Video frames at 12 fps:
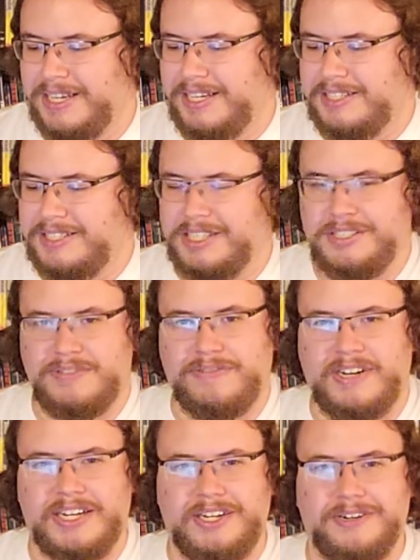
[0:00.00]
Jess
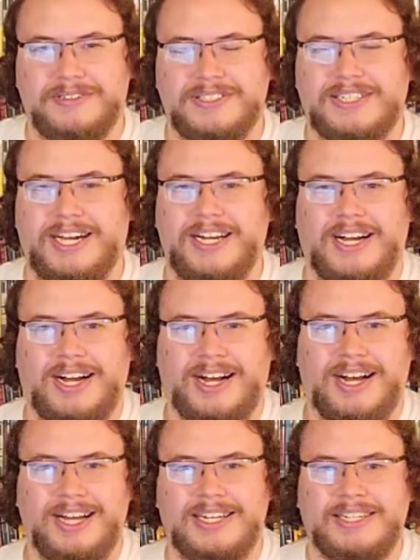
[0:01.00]
Franco is kind of
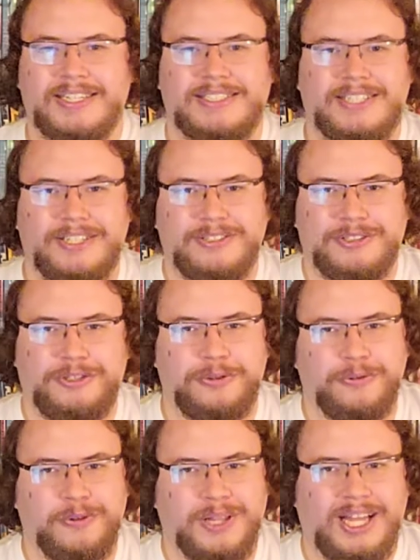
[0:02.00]
odd because he'll
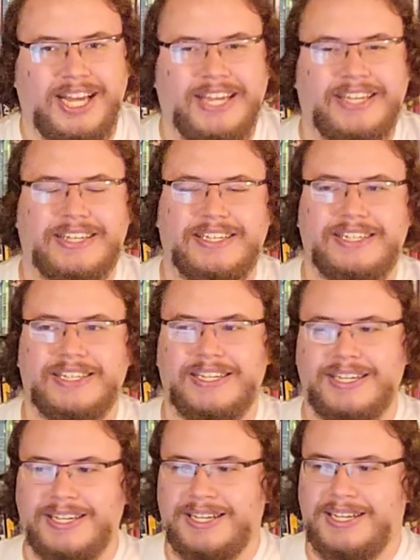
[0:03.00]
do like
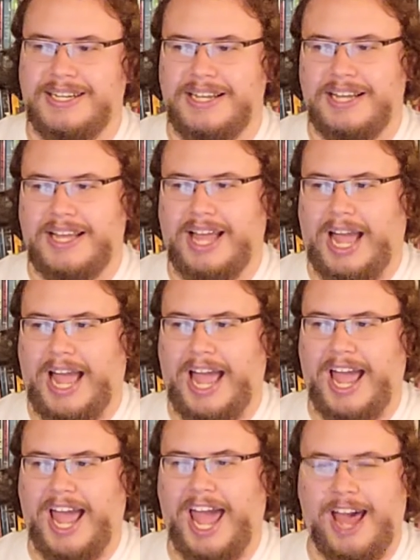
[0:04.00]

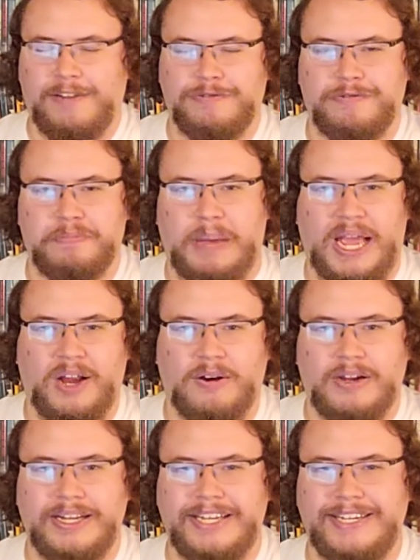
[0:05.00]
half
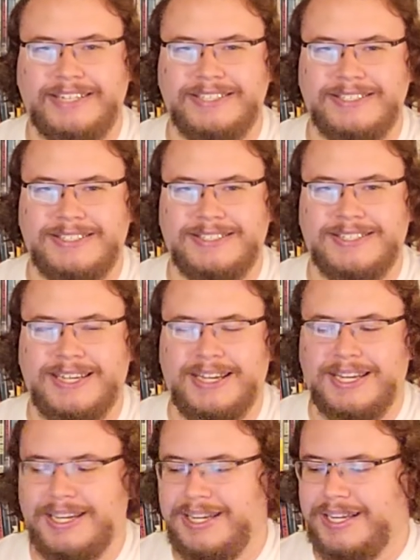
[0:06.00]
parodies
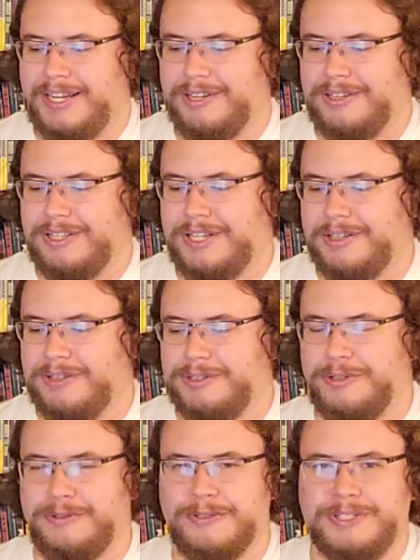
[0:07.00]
he'll he'll
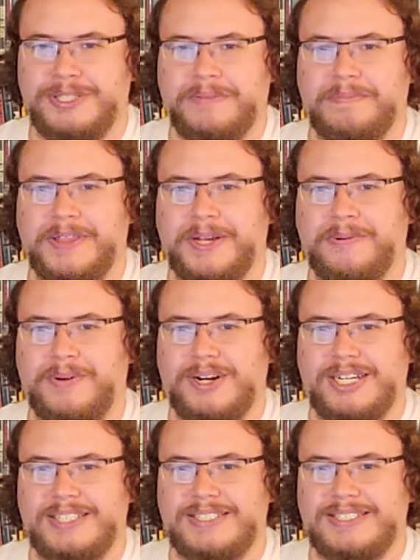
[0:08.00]
do something
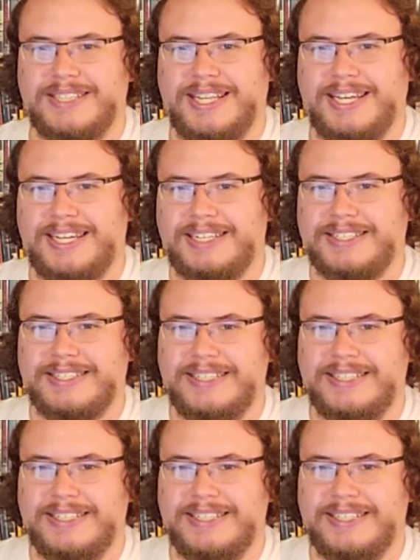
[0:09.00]
where it's like